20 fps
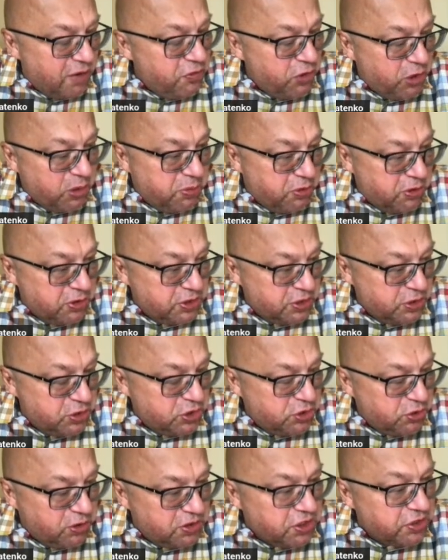work both in
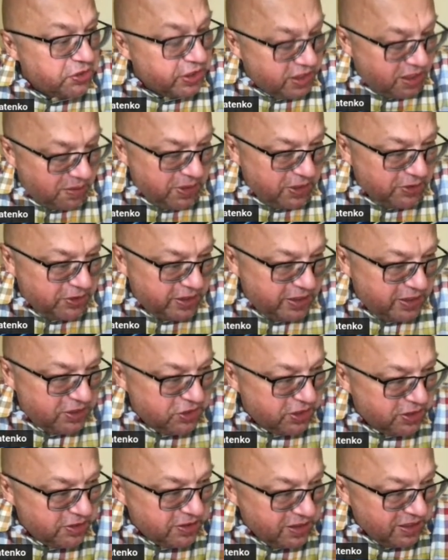search and recommender
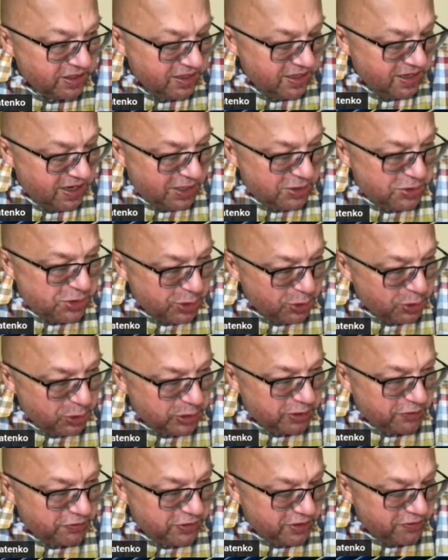agent. I see a lot
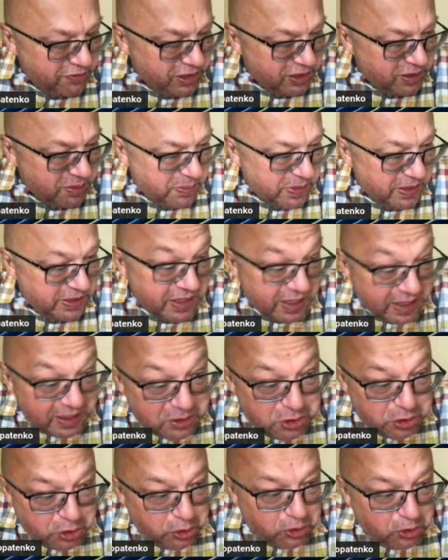of development, and
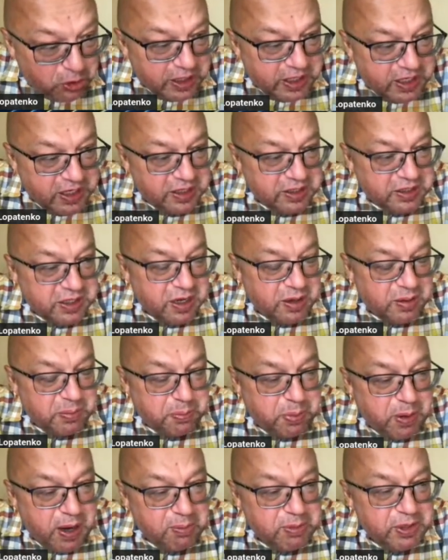as you know, like in
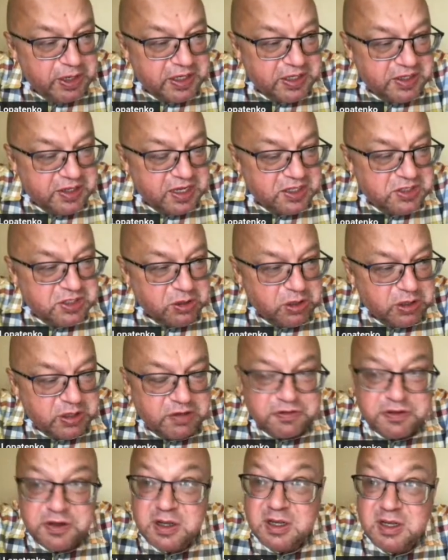public, it gets a lot
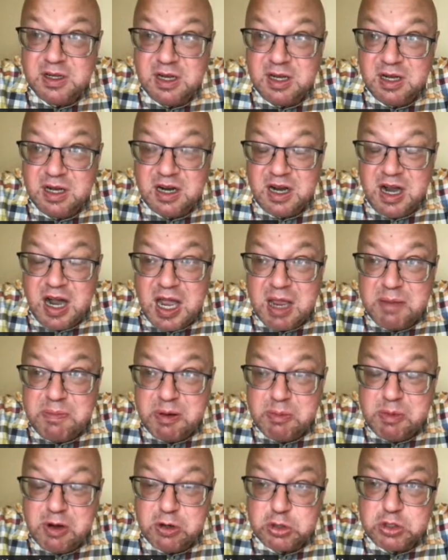of hype
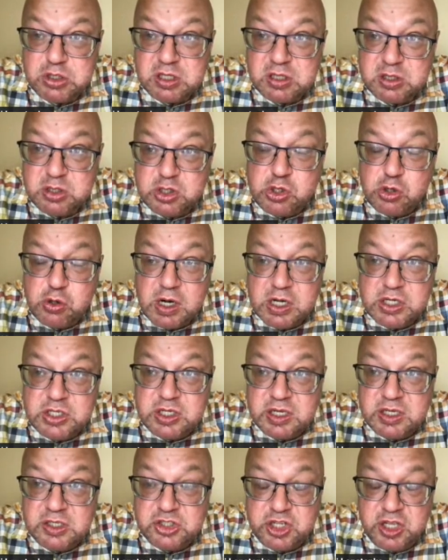about search
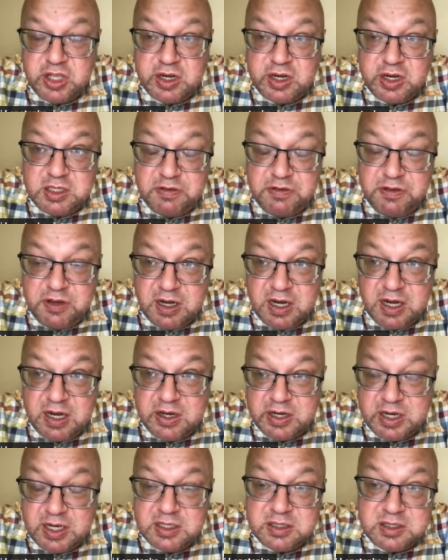in generative AI,
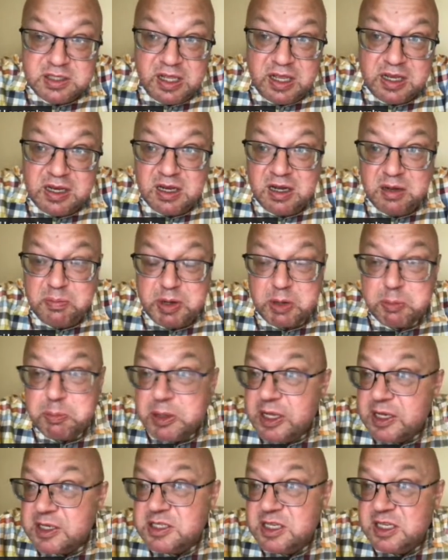right? Like
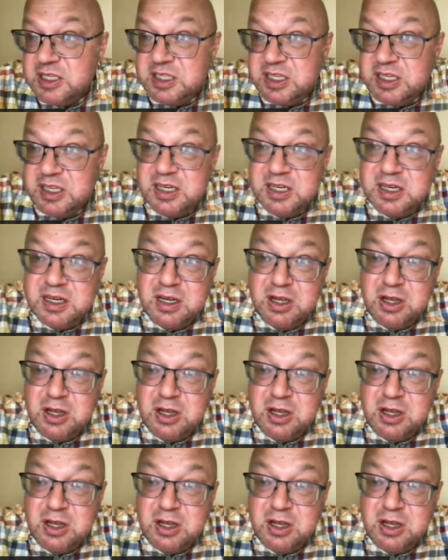Perplexity,